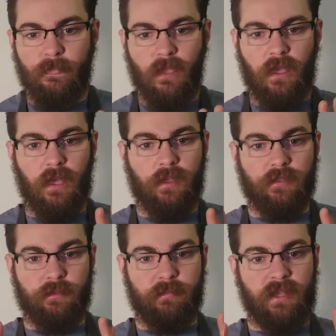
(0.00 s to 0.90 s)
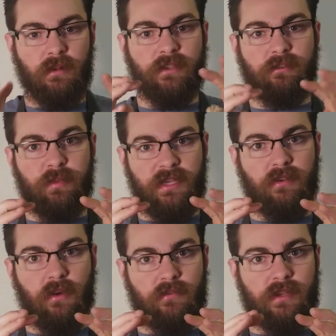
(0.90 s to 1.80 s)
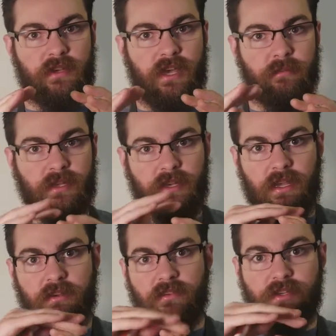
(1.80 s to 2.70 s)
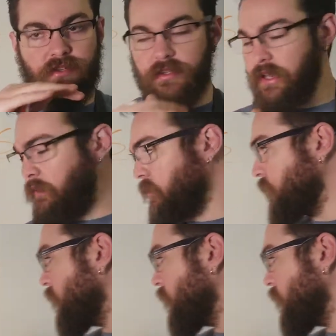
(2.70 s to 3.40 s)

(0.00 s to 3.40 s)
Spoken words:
the metal is bent over the diamond, and eventually that will wear